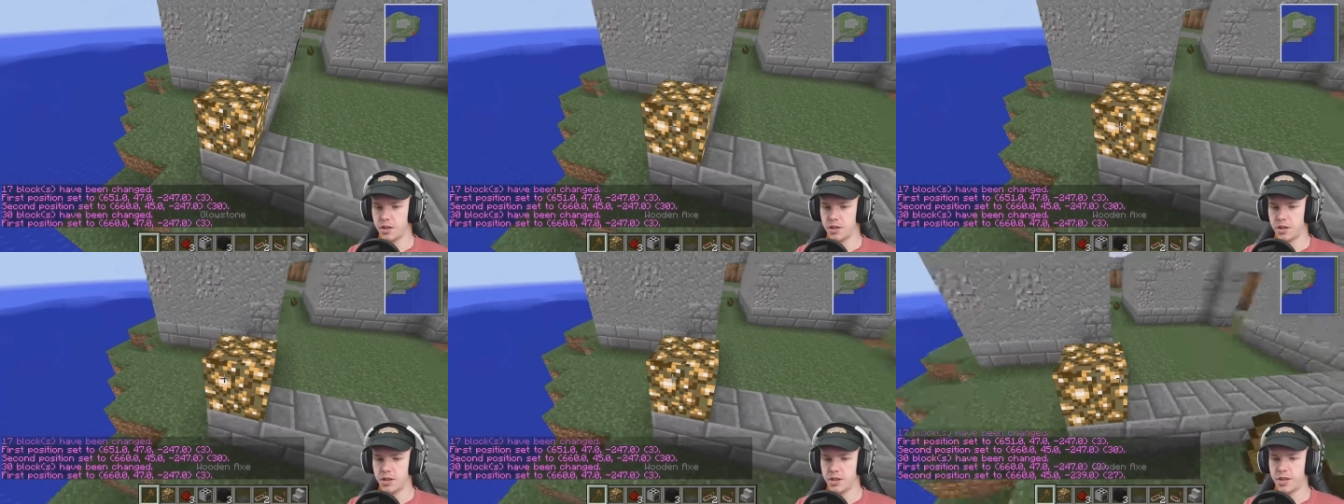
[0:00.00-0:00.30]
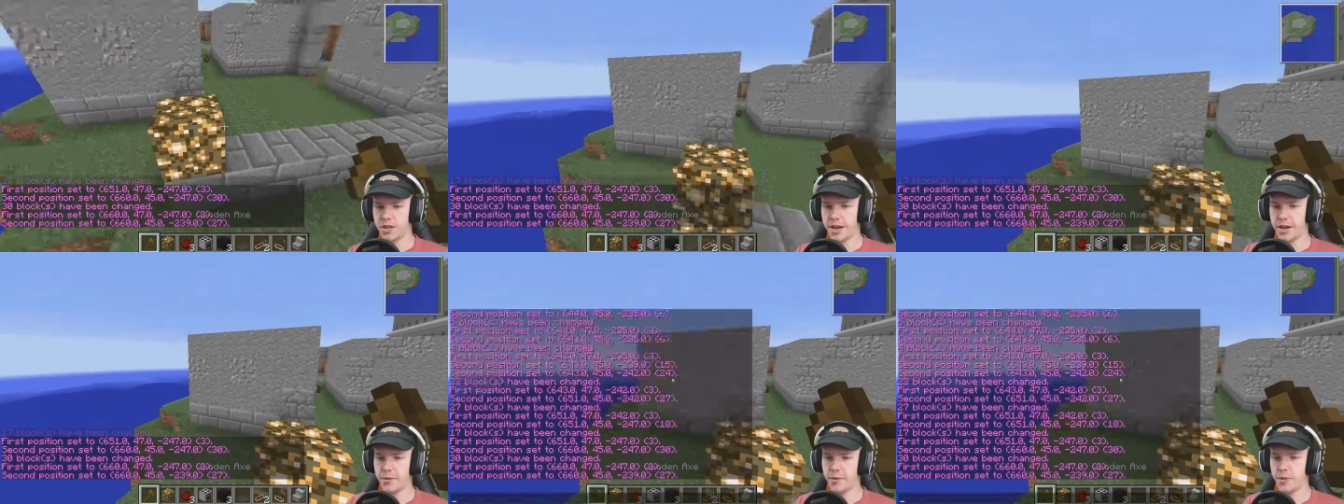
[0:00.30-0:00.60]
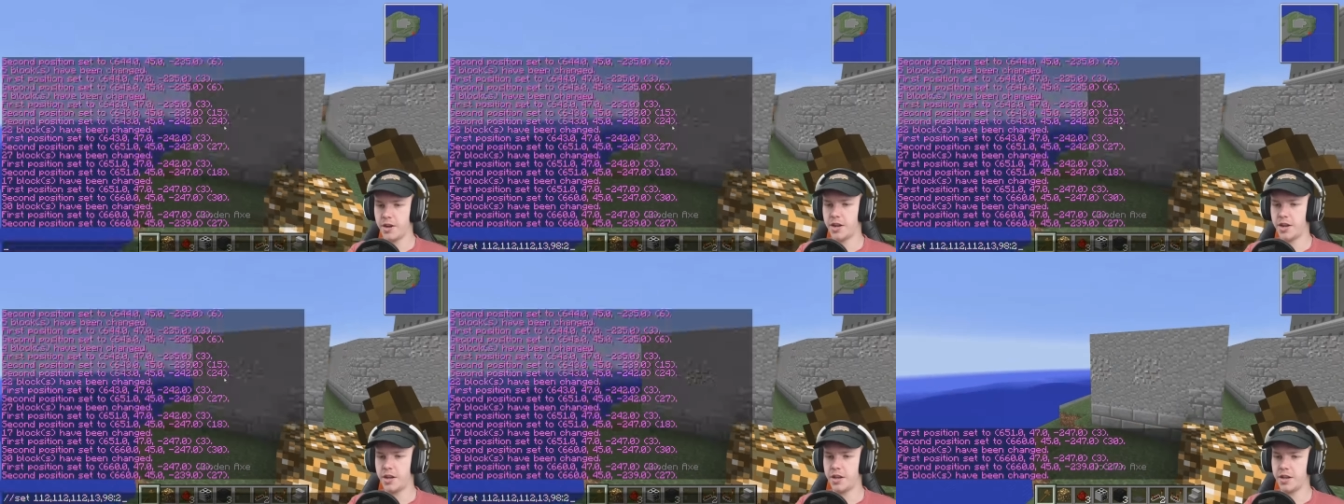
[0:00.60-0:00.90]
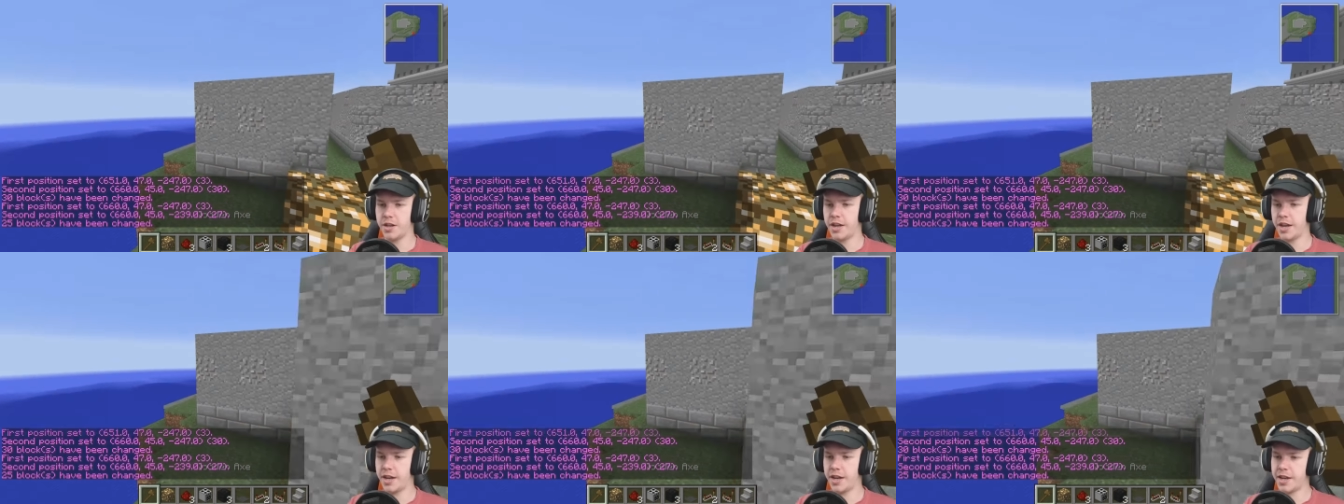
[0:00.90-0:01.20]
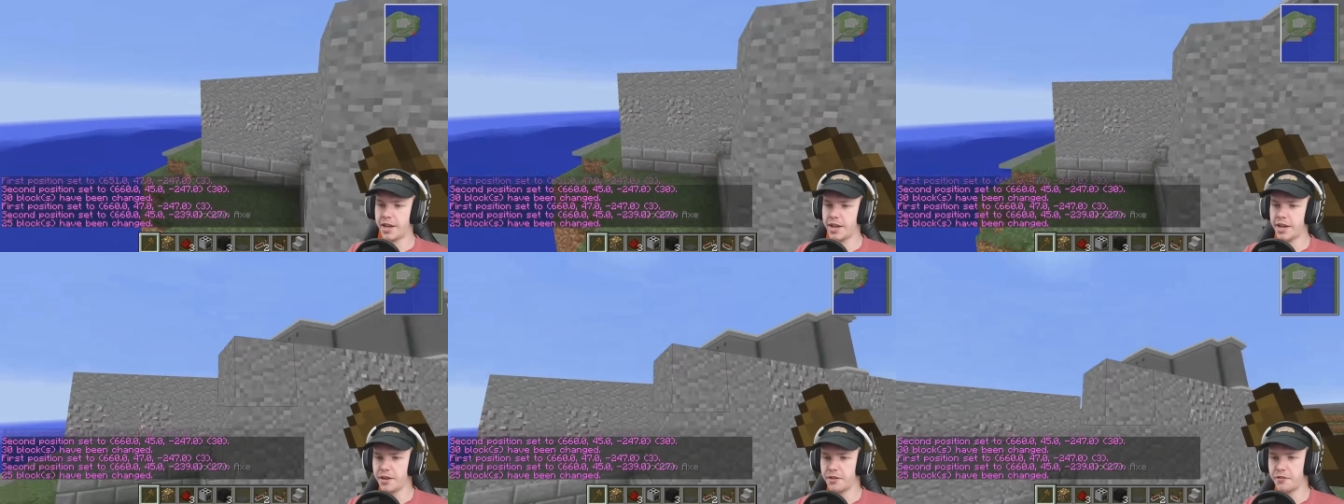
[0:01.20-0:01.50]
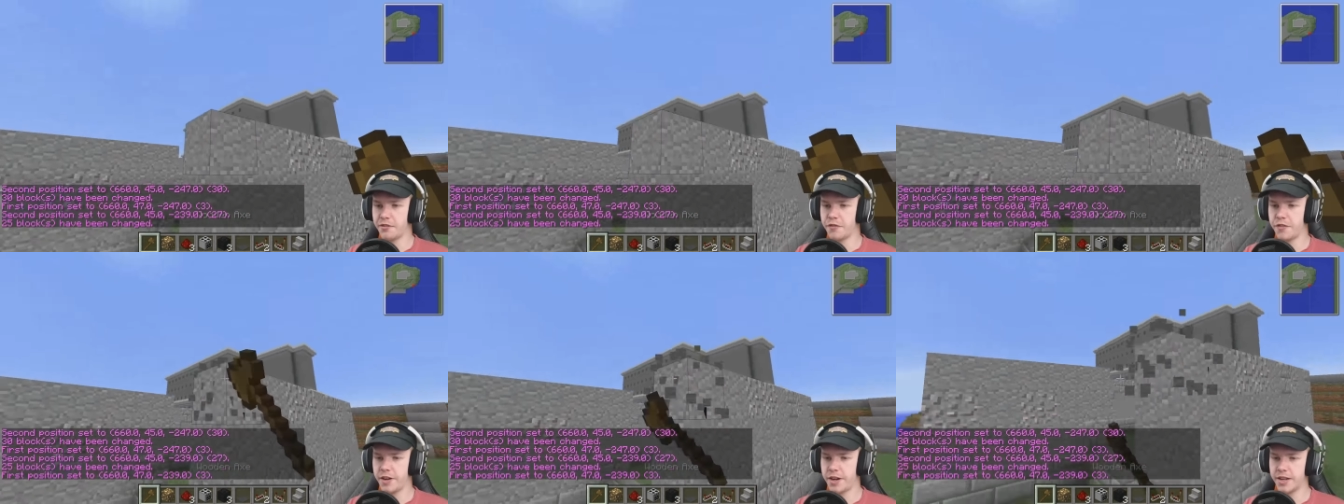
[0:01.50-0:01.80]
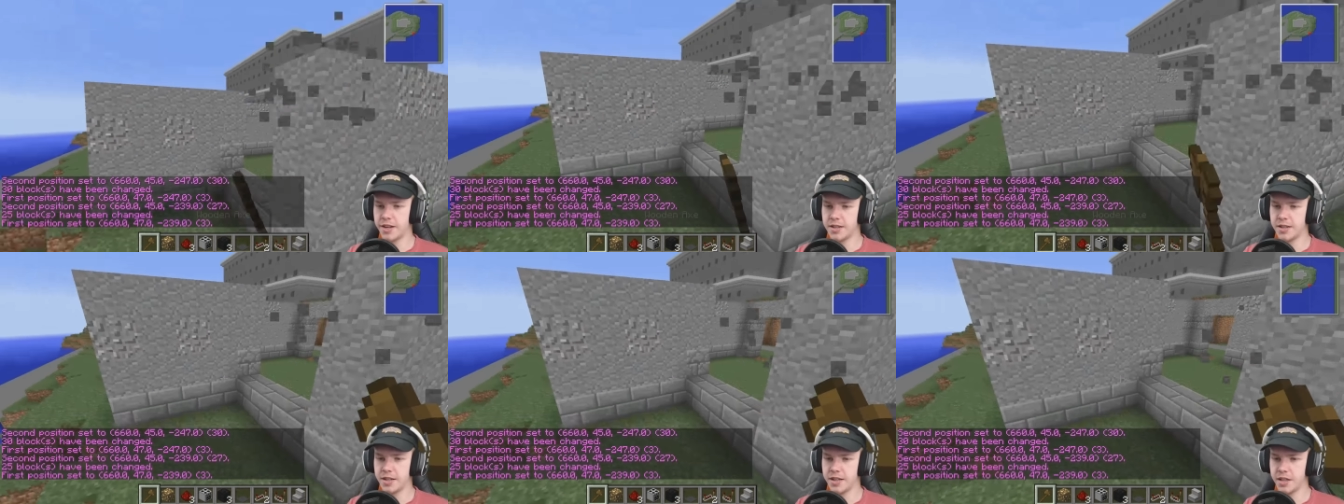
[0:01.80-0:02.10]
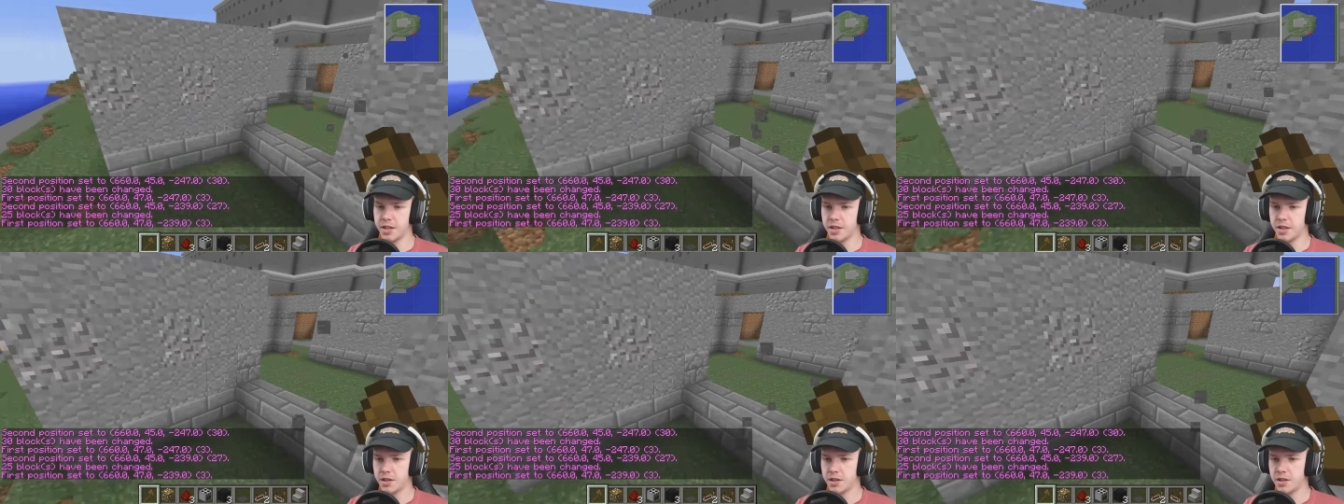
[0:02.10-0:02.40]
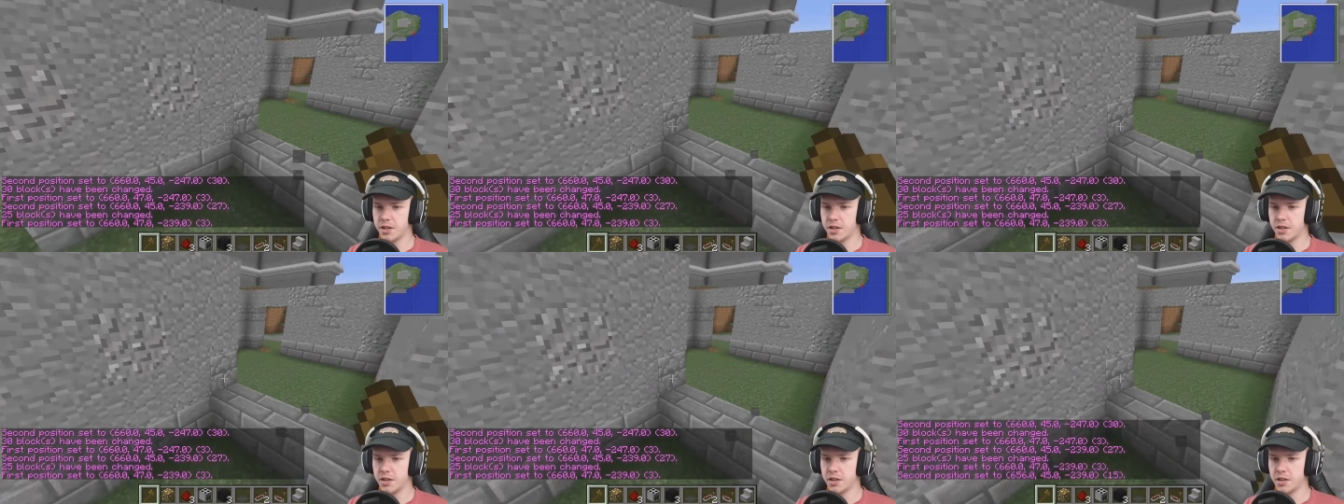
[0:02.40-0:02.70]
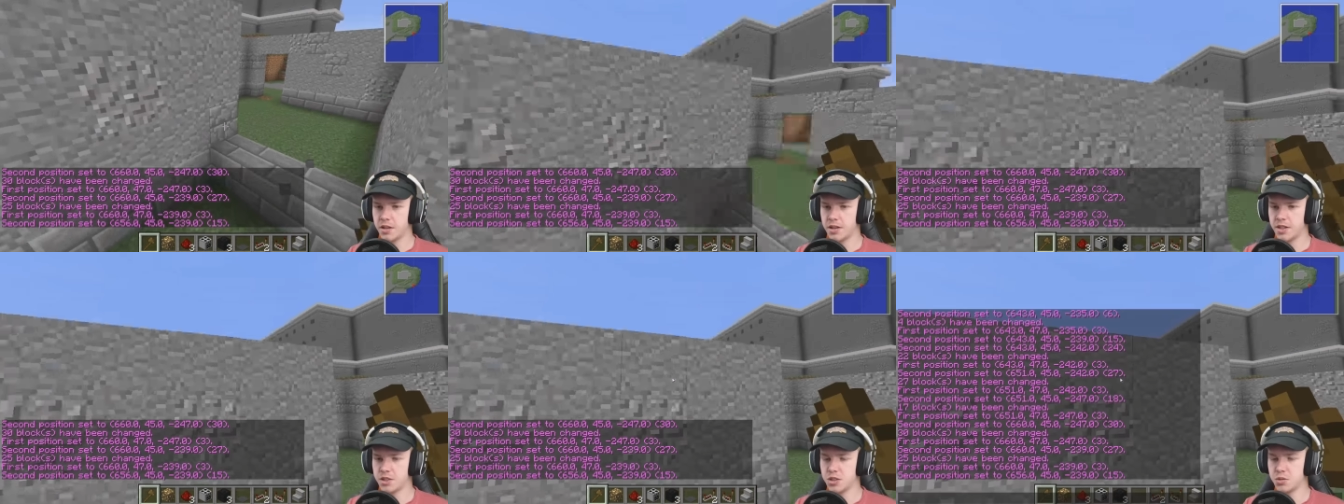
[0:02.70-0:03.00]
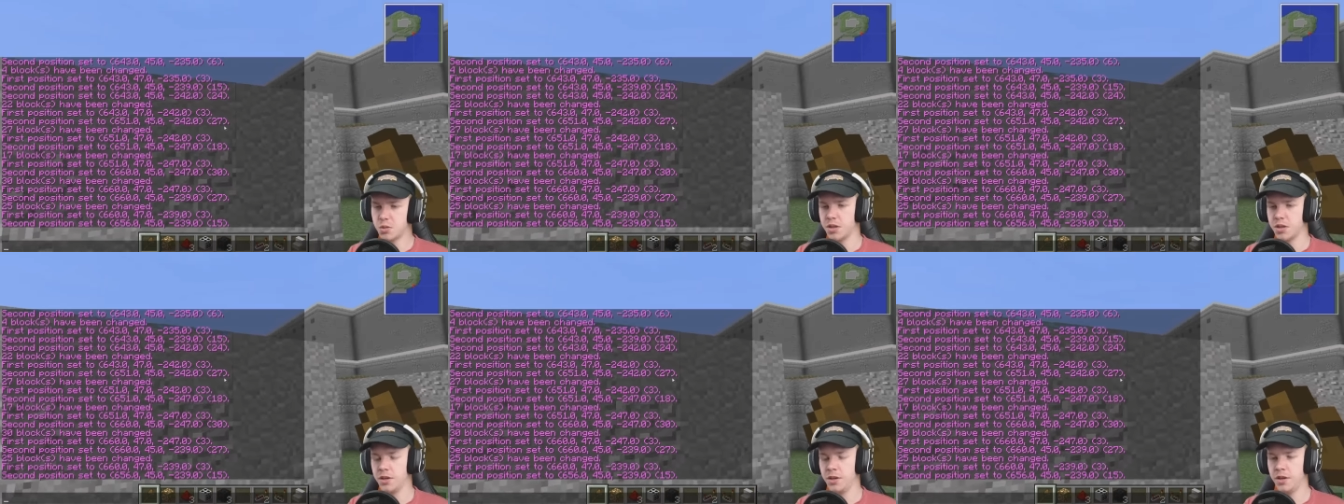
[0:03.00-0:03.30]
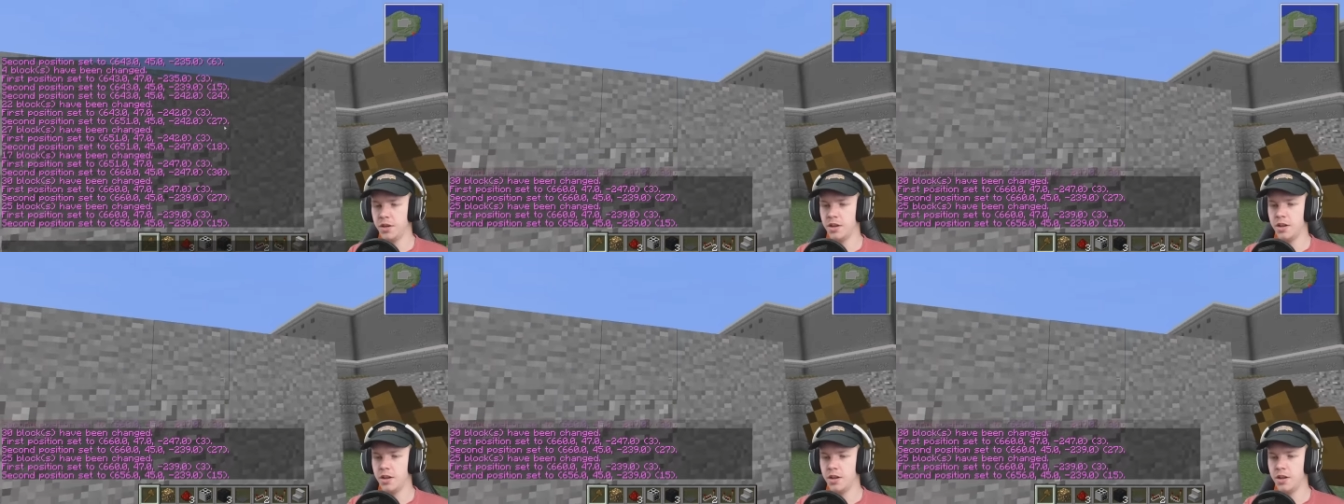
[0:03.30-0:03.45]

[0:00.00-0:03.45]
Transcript: That one, and finally this one.